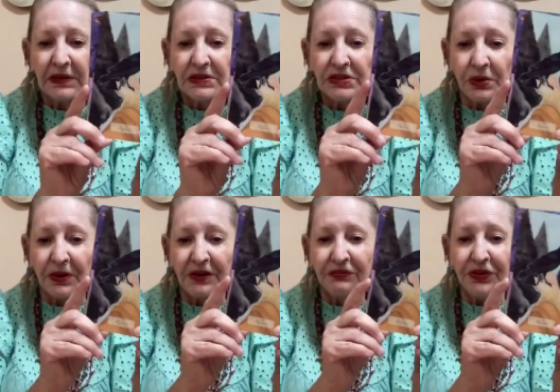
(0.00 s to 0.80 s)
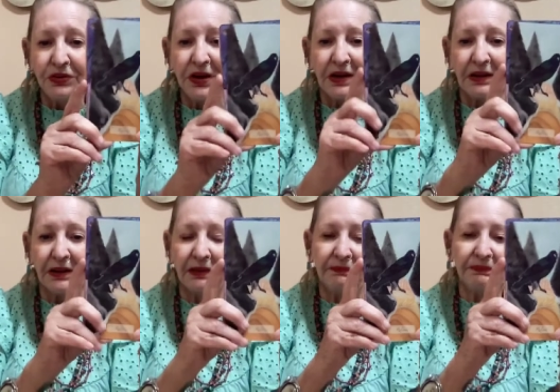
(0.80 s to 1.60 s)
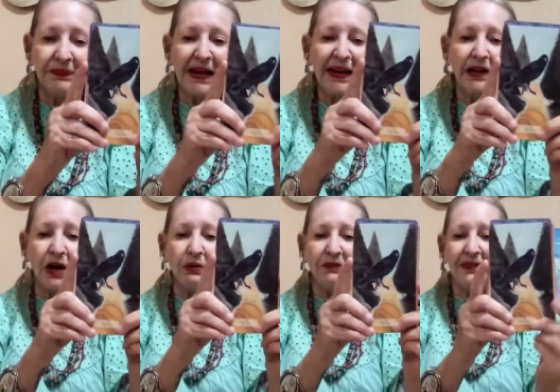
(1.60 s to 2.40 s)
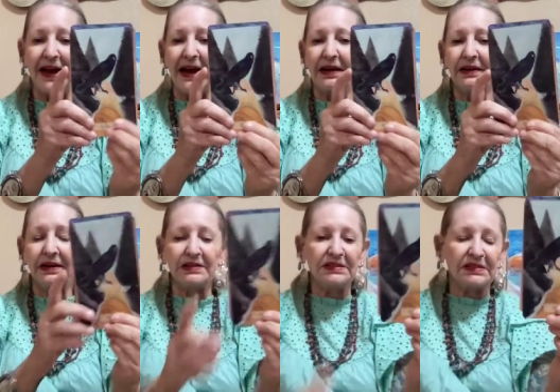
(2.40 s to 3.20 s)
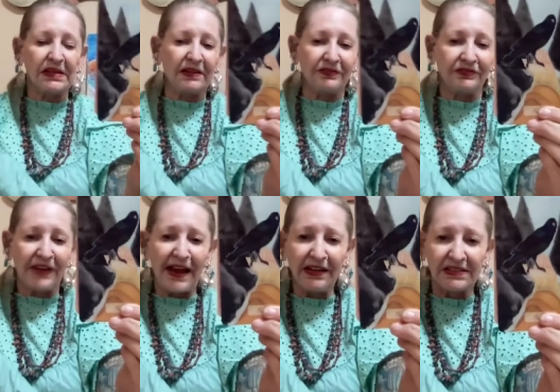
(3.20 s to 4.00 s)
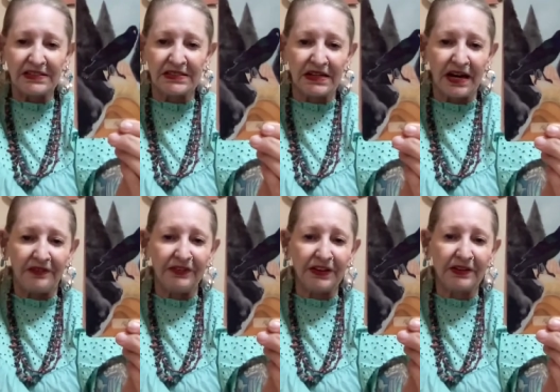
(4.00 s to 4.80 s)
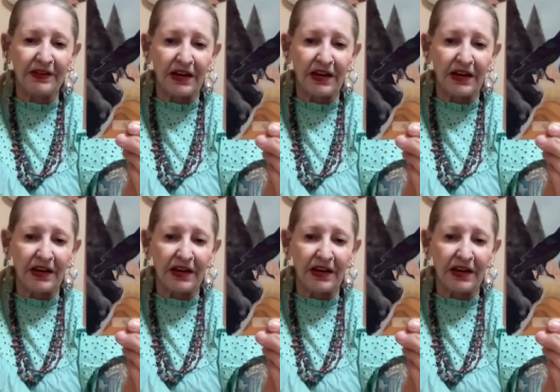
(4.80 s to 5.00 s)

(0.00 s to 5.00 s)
So if you can let go of that and see the fallacy of it,